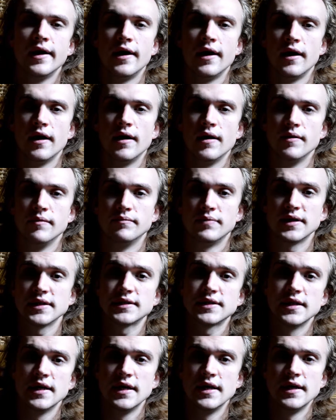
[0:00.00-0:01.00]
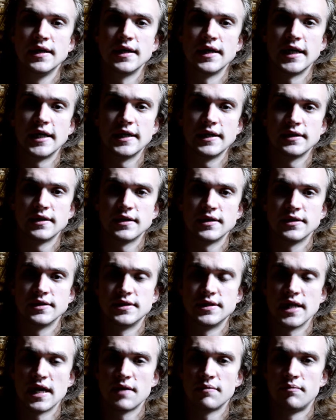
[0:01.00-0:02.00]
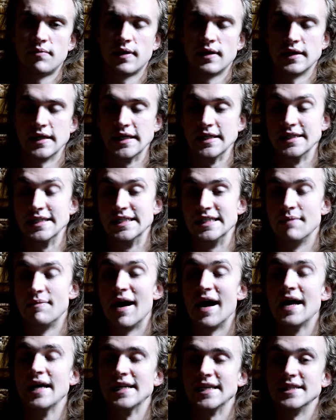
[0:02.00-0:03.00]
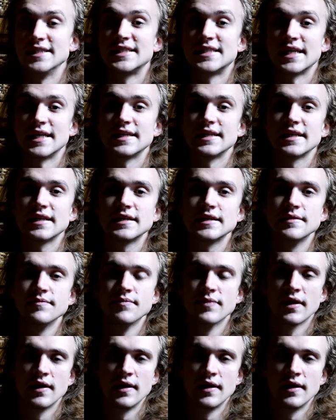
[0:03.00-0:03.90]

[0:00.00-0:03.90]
But in Japan, in Sendai,